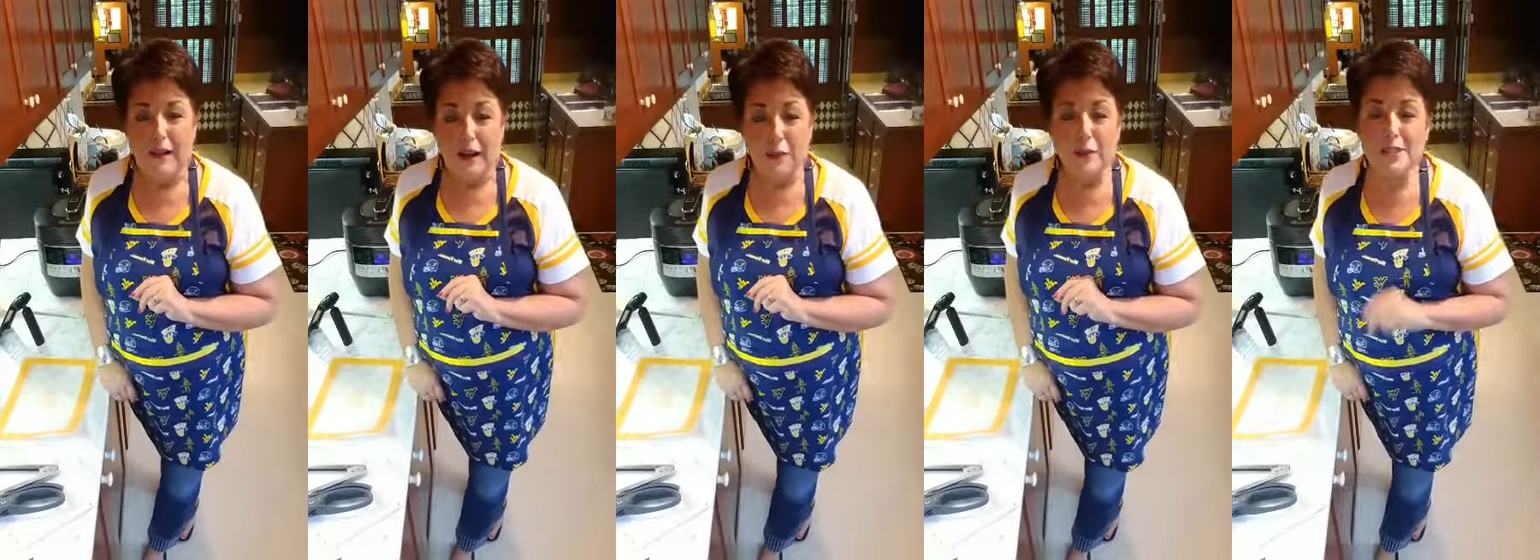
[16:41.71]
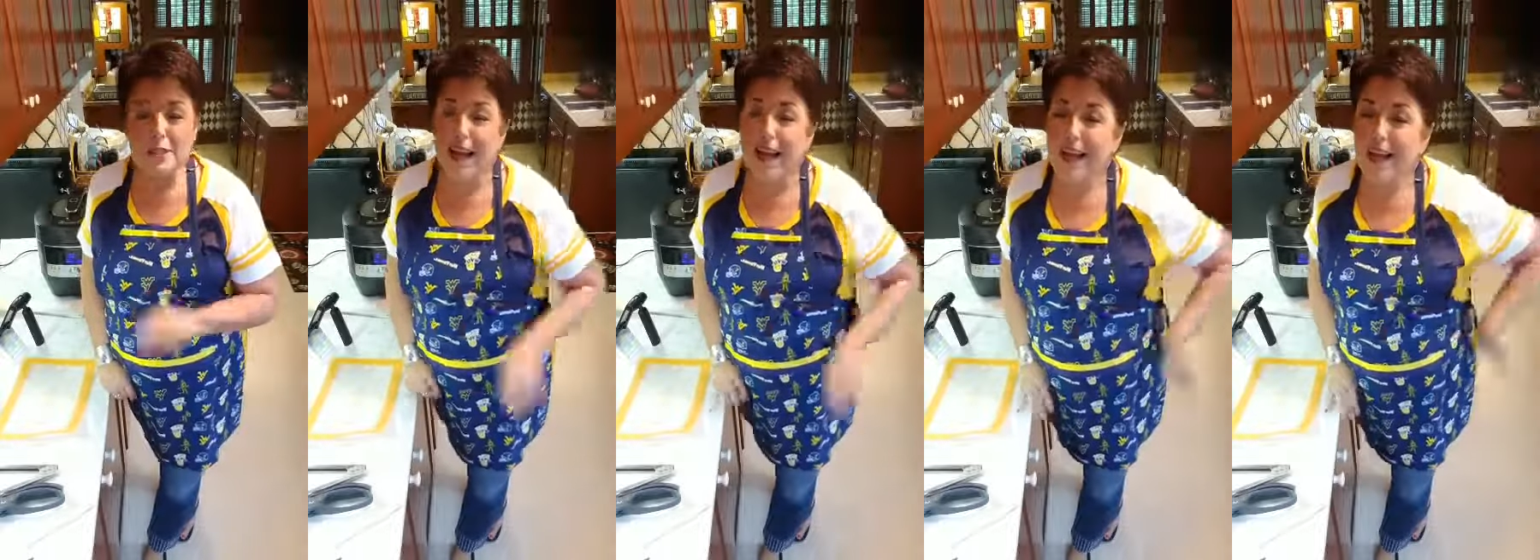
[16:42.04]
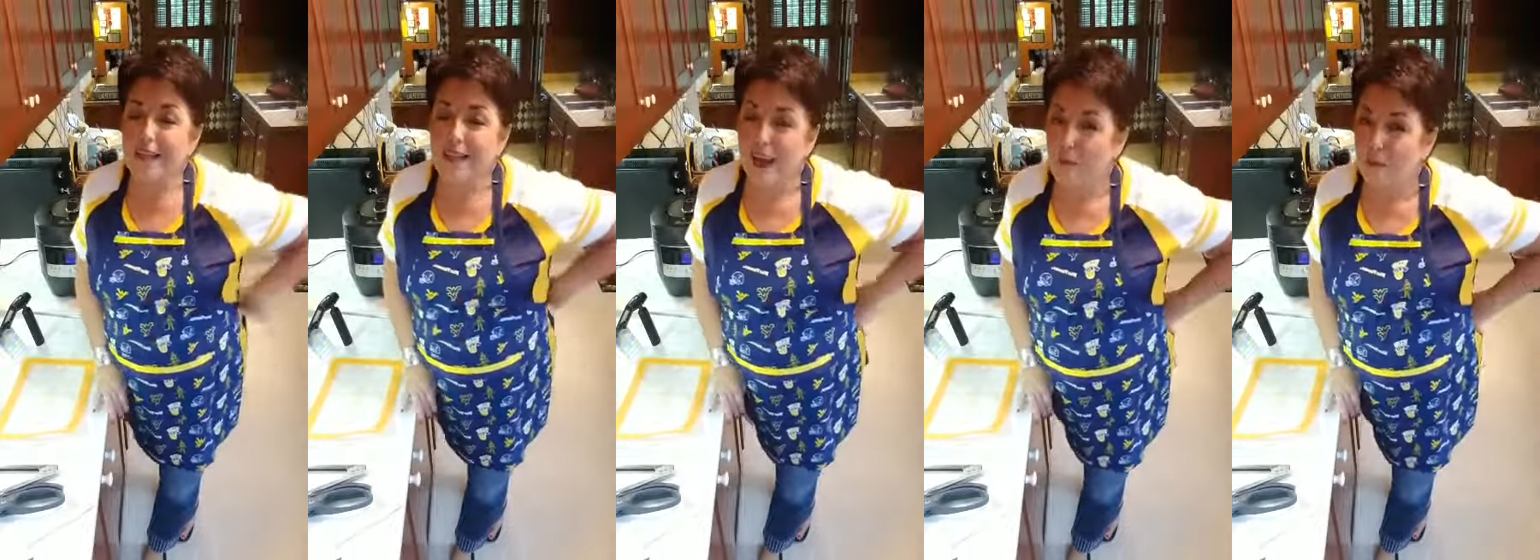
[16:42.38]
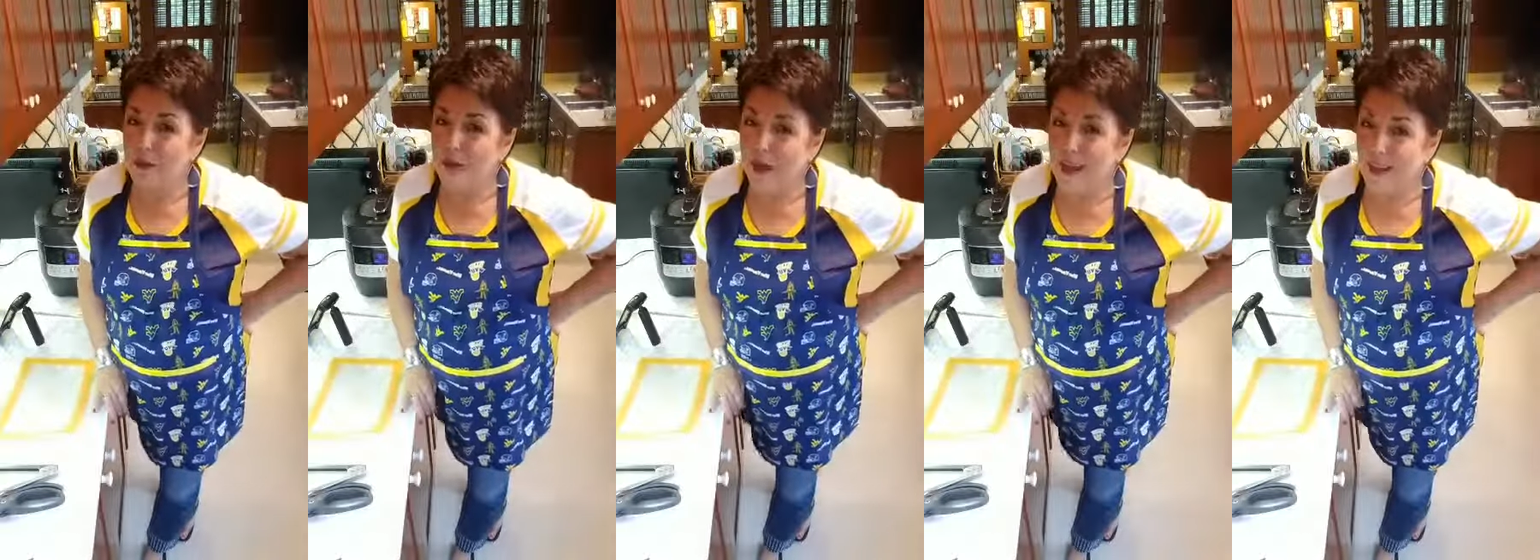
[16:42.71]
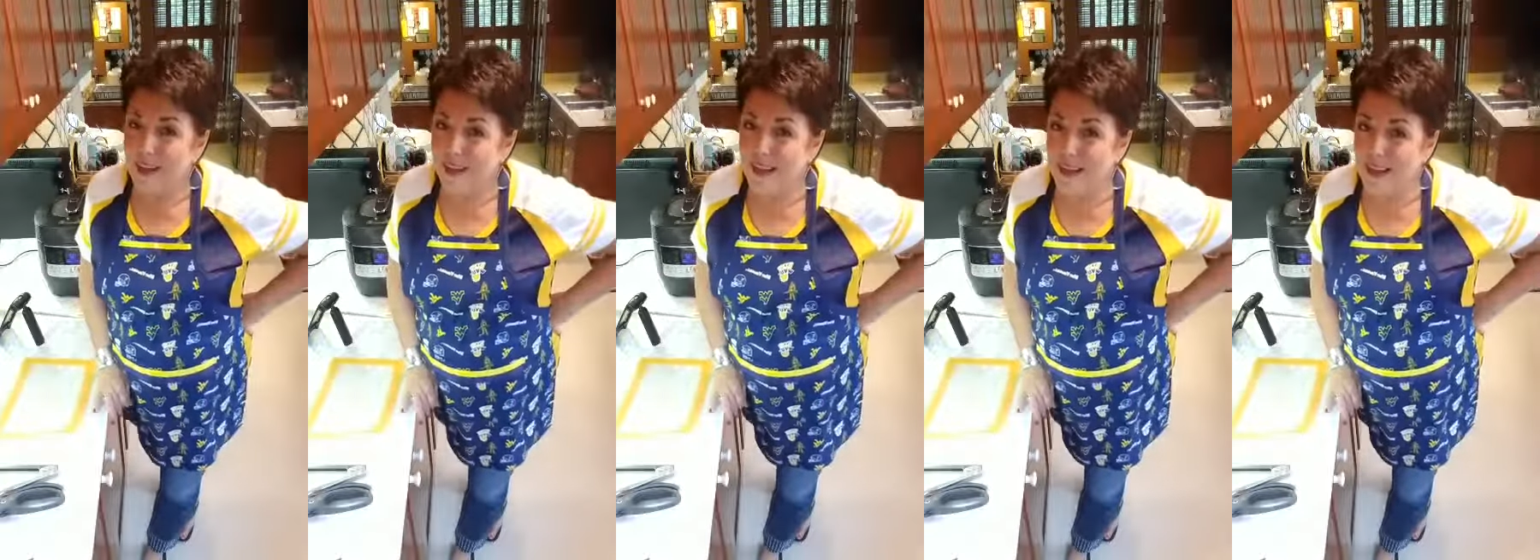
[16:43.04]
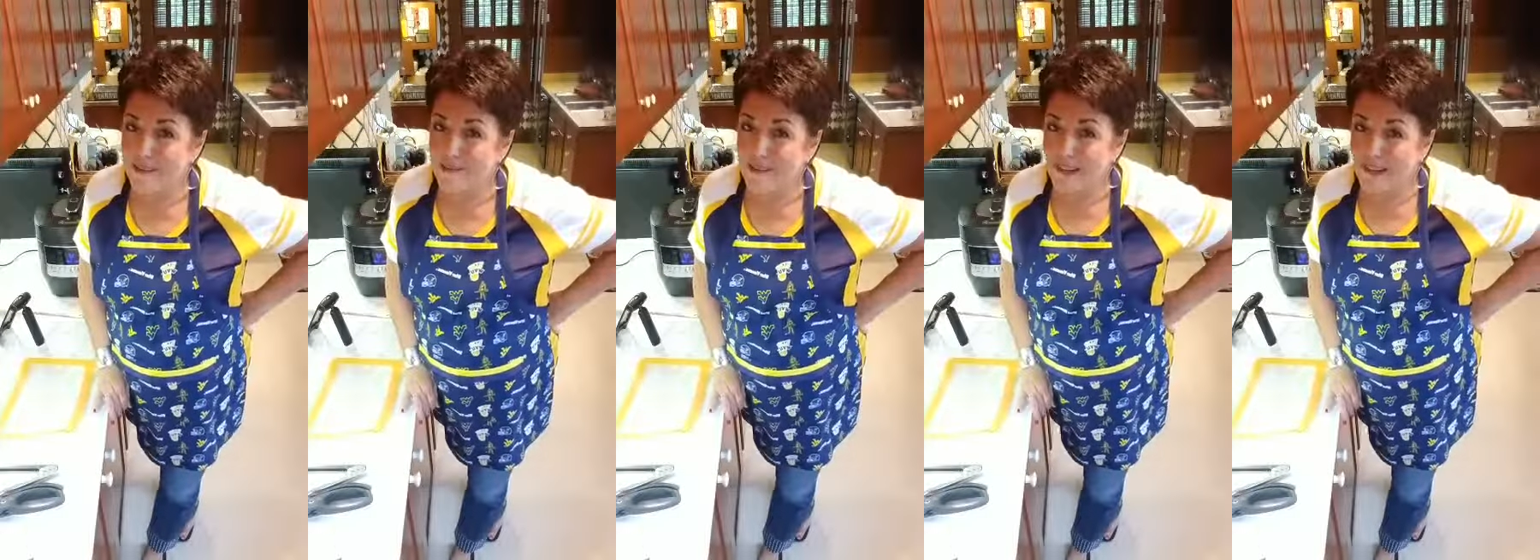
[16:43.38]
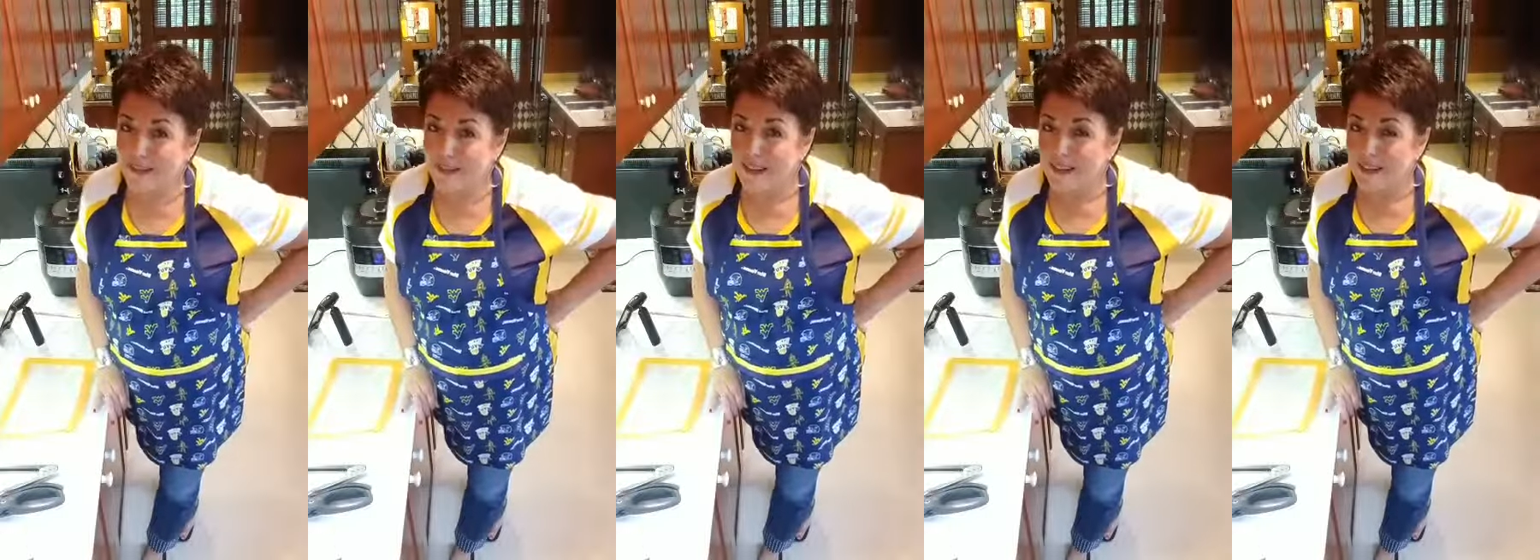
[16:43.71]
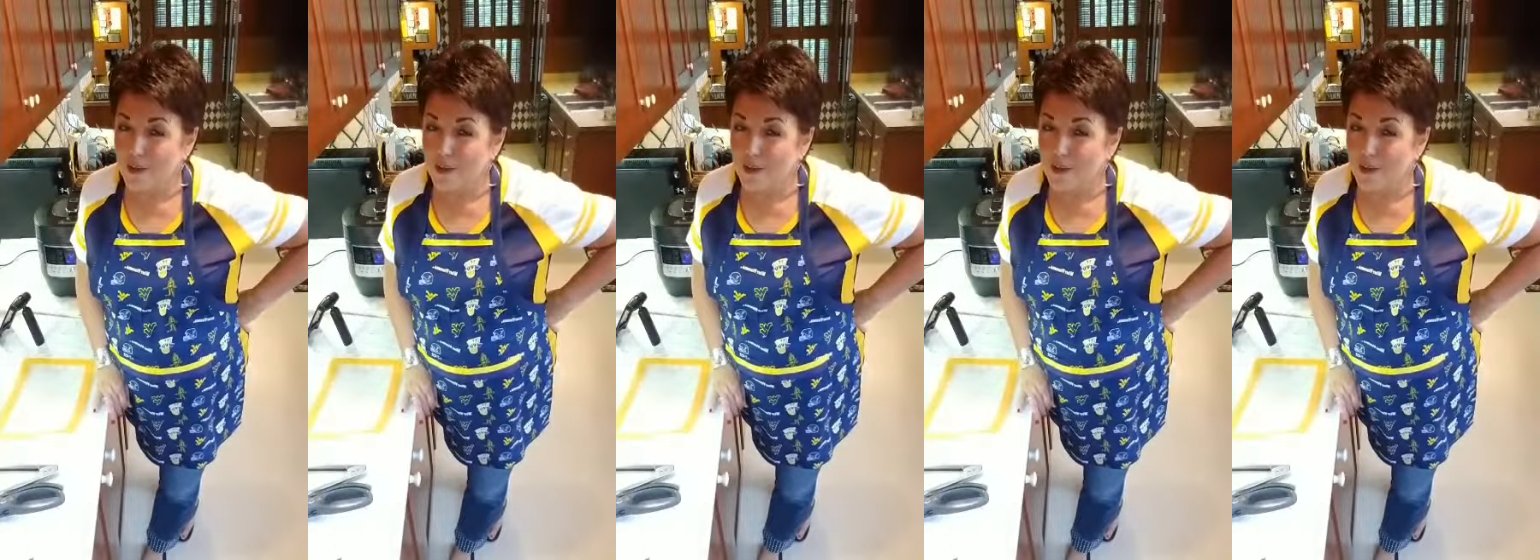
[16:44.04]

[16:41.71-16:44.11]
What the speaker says: I wish I had that